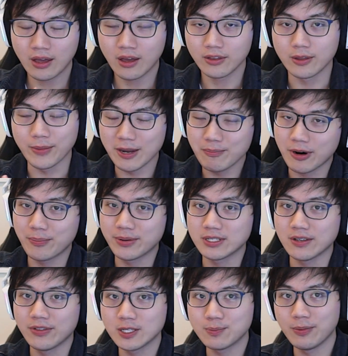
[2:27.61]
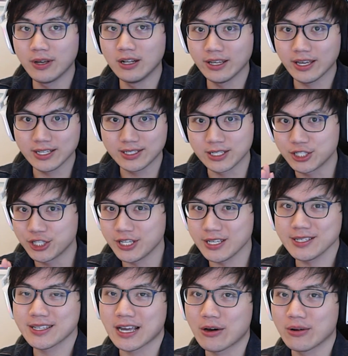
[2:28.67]
The main purpose of this build is to
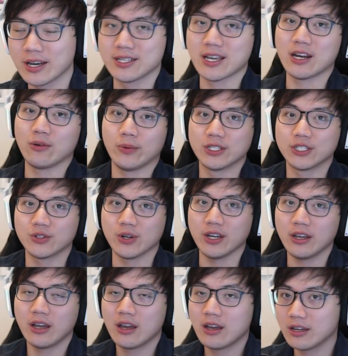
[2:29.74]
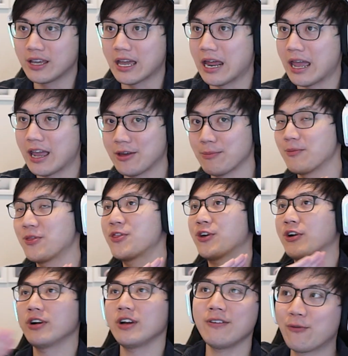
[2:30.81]
cheese out a 10 win streak, get a
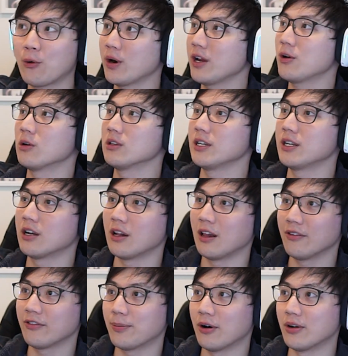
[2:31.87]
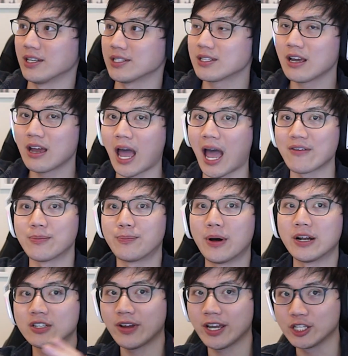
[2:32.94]
30, 40 gold lead on all of your opponents, have a
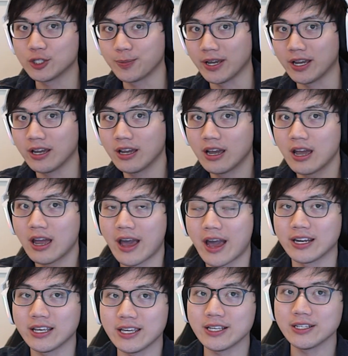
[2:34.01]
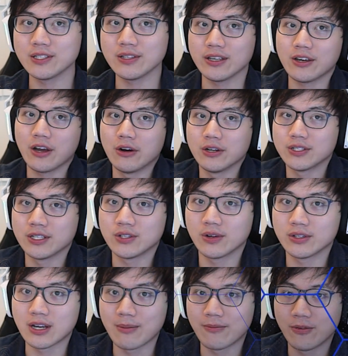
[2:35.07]
bunch of HP, and easily coast into a
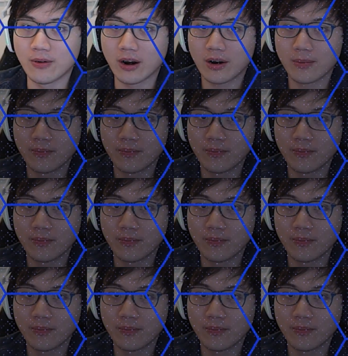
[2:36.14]
top 4.